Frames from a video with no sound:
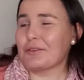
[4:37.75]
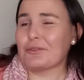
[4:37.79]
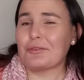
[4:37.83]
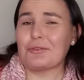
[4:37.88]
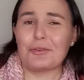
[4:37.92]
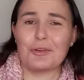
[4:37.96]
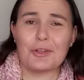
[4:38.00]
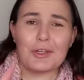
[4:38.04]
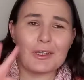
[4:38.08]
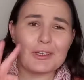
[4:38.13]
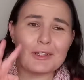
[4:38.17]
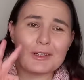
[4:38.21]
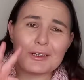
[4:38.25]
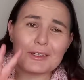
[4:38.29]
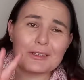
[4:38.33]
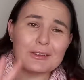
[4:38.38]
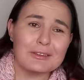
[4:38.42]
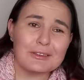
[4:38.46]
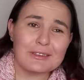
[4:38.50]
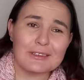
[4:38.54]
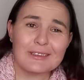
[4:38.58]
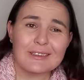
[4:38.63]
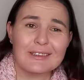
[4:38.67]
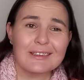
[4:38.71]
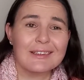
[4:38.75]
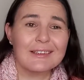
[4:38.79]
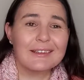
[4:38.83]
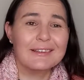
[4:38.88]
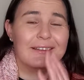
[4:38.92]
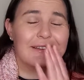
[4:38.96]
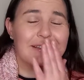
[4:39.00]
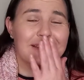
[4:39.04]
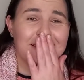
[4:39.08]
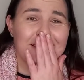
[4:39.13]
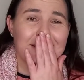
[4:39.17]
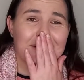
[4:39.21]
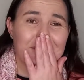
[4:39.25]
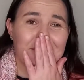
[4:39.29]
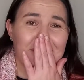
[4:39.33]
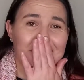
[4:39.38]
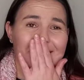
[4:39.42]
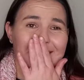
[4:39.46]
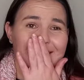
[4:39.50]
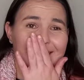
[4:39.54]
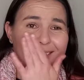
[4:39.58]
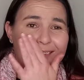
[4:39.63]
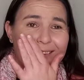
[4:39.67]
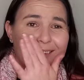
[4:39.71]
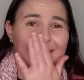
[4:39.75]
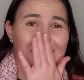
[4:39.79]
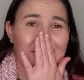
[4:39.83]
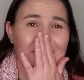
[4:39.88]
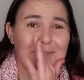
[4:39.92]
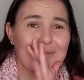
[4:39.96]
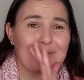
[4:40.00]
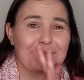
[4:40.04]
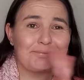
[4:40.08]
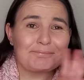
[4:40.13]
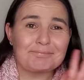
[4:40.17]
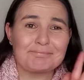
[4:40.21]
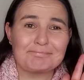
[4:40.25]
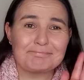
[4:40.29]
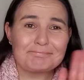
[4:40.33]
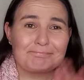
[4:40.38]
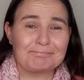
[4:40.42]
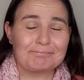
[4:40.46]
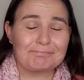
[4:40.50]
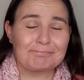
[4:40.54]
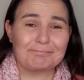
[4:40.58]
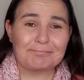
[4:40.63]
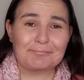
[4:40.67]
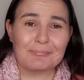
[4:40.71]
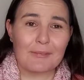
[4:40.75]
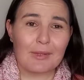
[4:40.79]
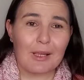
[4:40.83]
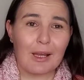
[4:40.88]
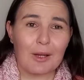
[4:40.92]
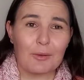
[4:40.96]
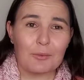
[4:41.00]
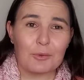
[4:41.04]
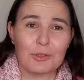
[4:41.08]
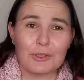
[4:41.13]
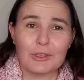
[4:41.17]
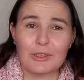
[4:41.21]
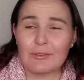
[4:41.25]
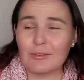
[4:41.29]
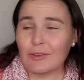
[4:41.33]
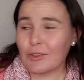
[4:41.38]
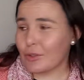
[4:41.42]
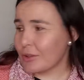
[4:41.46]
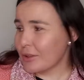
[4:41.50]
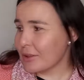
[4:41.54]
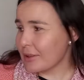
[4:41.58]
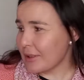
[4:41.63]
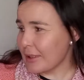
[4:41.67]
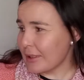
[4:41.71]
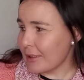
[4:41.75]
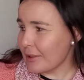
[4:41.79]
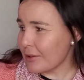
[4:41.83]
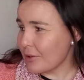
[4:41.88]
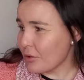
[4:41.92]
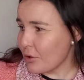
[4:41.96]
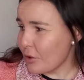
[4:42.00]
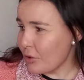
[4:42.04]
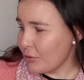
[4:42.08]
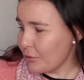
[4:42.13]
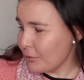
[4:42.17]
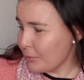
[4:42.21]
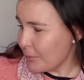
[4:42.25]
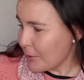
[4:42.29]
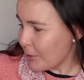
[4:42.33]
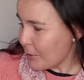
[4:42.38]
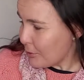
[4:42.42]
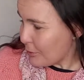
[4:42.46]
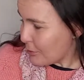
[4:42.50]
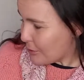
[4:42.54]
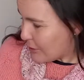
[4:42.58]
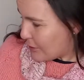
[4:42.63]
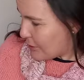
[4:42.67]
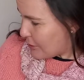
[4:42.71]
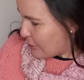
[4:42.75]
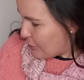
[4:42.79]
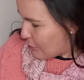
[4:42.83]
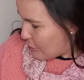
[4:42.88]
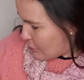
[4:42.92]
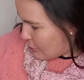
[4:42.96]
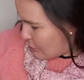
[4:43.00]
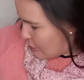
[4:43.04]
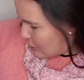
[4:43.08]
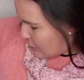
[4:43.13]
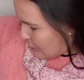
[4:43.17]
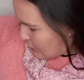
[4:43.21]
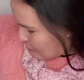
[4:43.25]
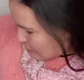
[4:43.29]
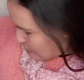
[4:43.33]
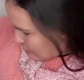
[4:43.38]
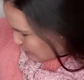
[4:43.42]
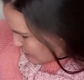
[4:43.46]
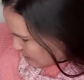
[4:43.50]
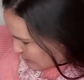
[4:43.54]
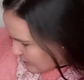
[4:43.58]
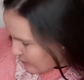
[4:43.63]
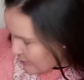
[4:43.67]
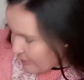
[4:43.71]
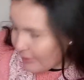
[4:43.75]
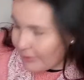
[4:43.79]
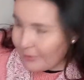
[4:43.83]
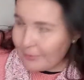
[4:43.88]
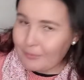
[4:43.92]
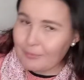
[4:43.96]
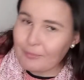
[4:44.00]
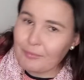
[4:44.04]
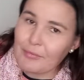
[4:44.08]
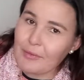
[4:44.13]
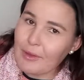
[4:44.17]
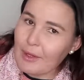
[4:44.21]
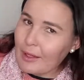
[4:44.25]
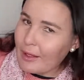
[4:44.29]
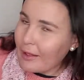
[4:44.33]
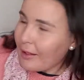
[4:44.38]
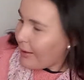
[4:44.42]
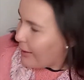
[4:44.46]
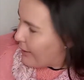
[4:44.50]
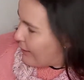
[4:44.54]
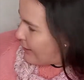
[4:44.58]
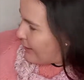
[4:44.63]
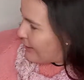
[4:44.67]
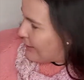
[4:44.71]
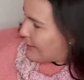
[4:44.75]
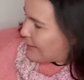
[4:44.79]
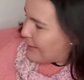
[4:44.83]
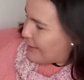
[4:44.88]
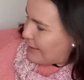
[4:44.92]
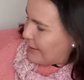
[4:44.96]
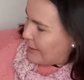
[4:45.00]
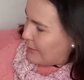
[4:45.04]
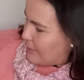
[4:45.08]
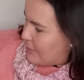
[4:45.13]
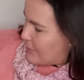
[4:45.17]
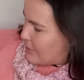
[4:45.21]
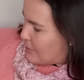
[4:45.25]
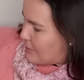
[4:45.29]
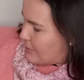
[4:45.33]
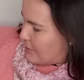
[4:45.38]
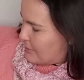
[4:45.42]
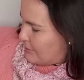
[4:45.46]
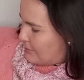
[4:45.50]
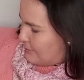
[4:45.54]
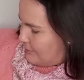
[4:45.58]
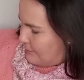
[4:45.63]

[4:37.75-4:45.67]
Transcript: 3 rows this week. I'm not even going to take it off because there's also still a cable